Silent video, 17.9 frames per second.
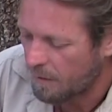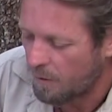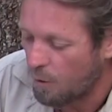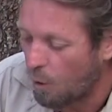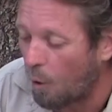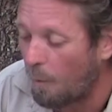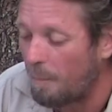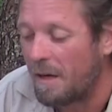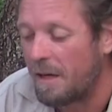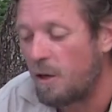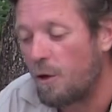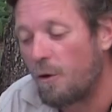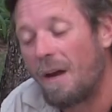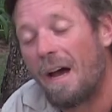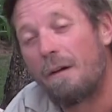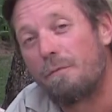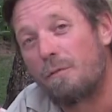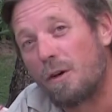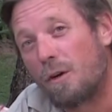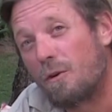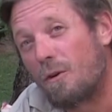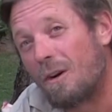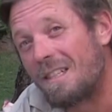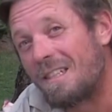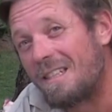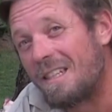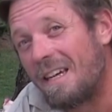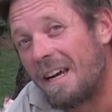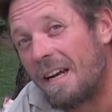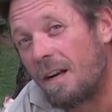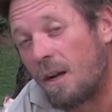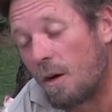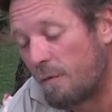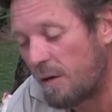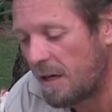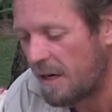Normally you'd have the crusty
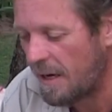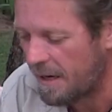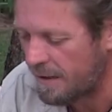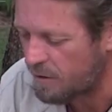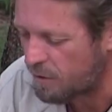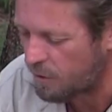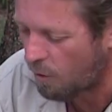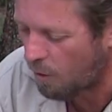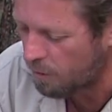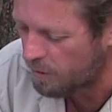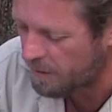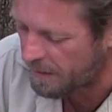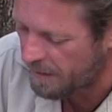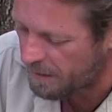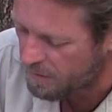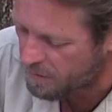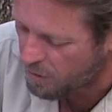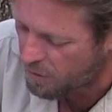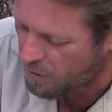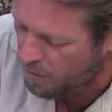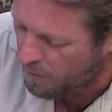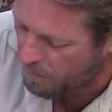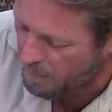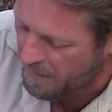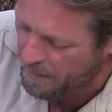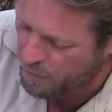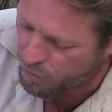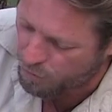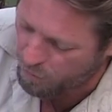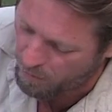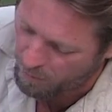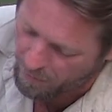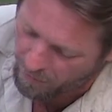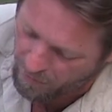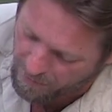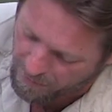end over here to hold it in, so you've got to make
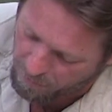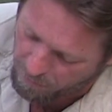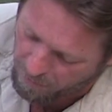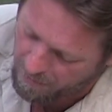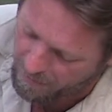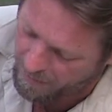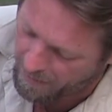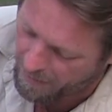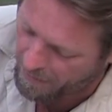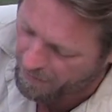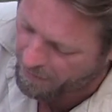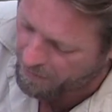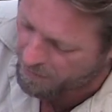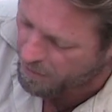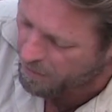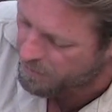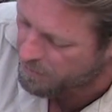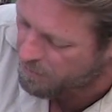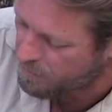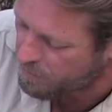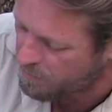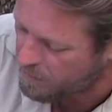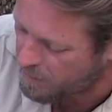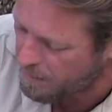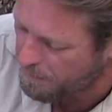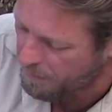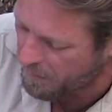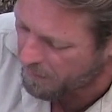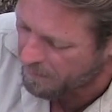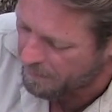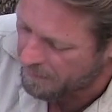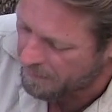sure in this one that I don't go too deep.